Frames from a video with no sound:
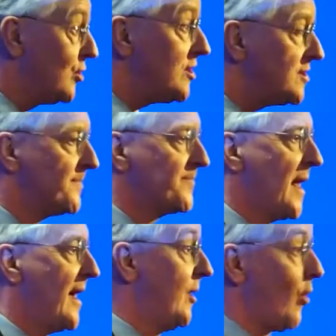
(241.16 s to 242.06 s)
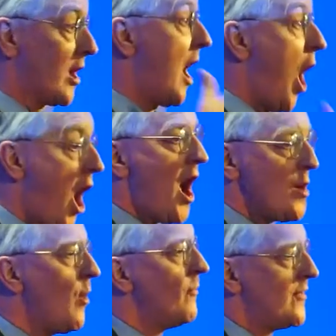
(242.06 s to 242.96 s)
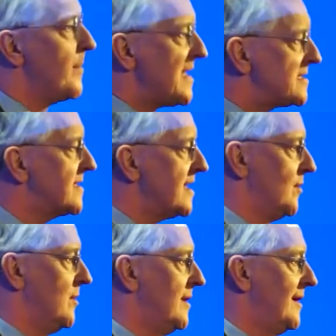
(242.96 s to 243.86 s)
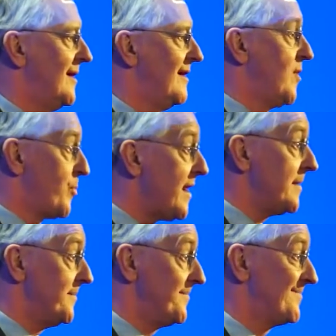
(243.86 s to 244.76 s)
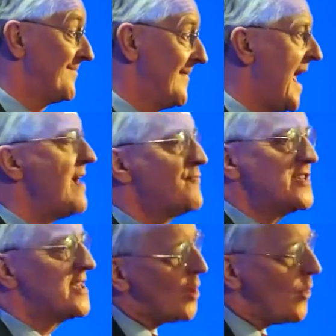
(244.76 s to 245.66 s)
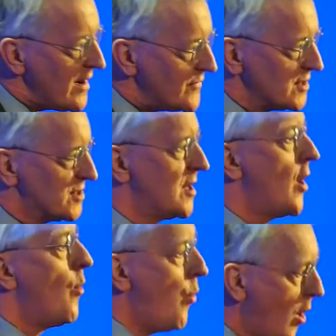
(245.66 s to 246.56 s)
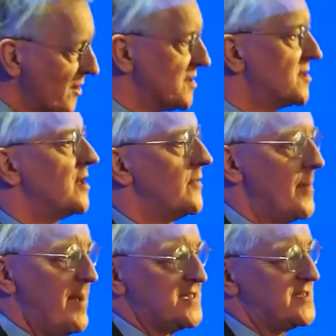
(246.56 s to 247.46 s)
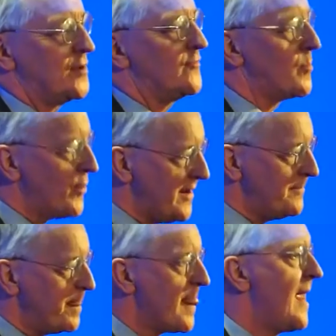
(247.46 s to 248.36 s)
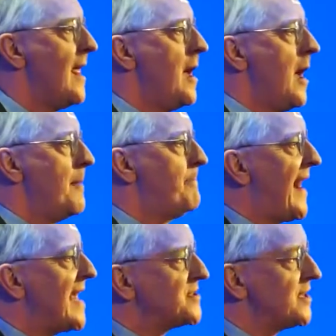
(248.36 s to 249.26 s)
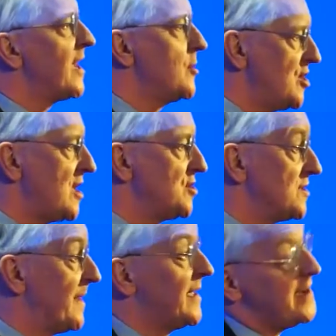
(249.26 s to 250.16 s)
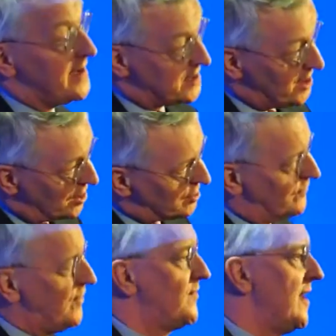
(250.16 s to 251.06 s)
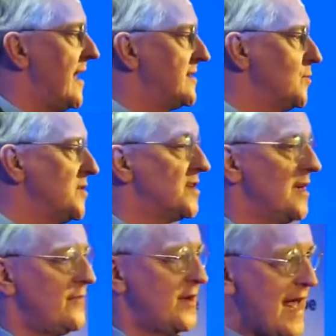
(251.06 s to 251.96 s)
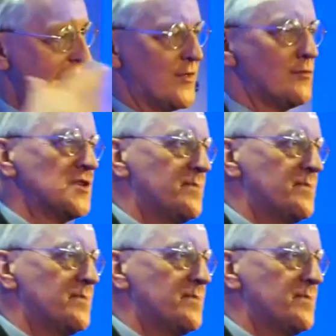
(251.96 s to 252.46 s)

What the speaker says: should. And look, I want the best deal for Britain. Every single one of us wants the best deal for Britain. But as the negotiations begin, as the Article 50 letter was delivered and the